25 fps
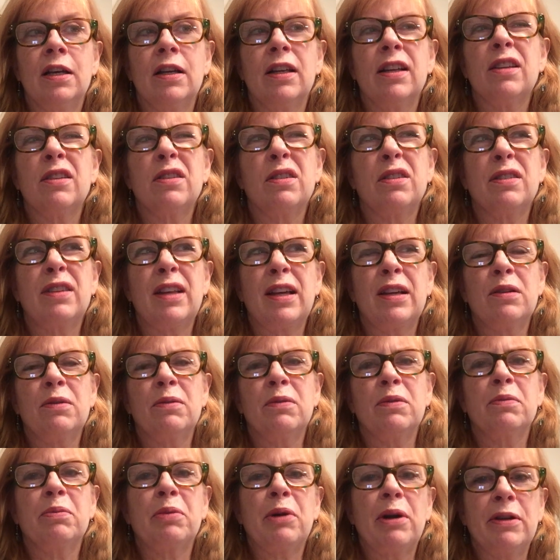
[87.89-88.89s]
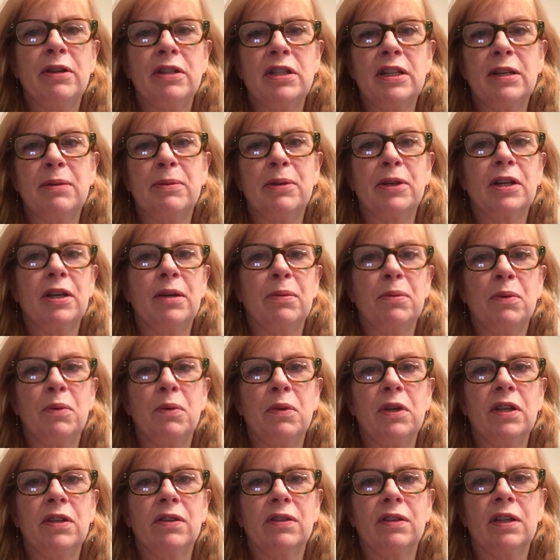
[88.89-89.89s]
That'll probably take me a couple
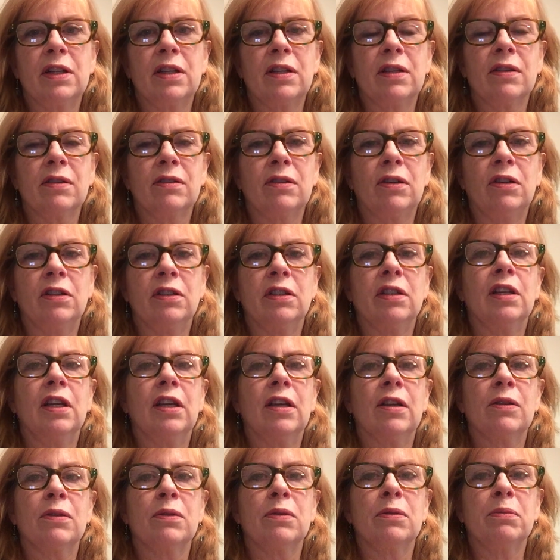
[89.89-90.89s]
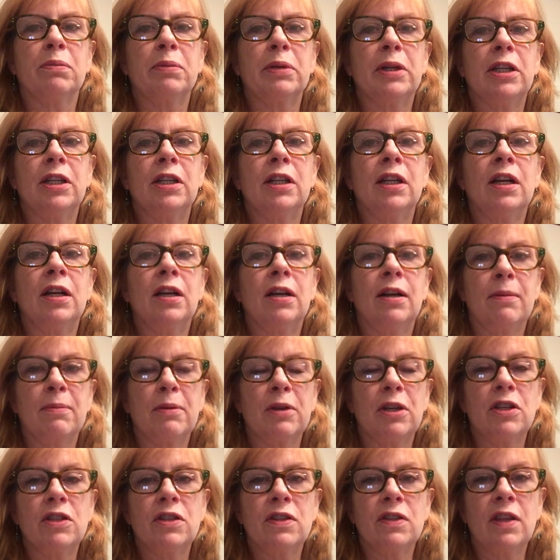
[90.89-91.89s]
weeks to get this all together, but I'm
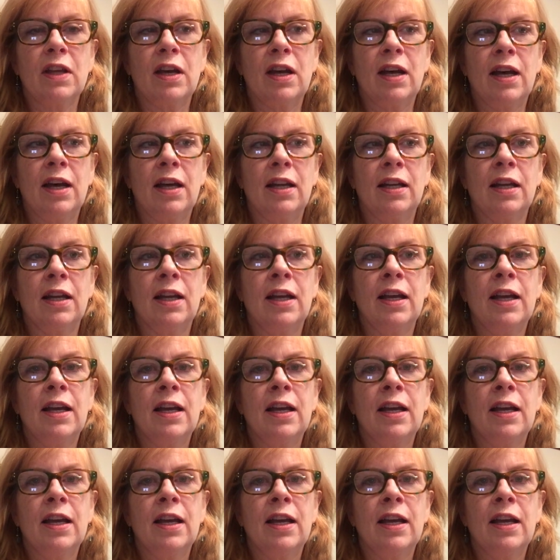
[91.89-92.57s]
going to do that.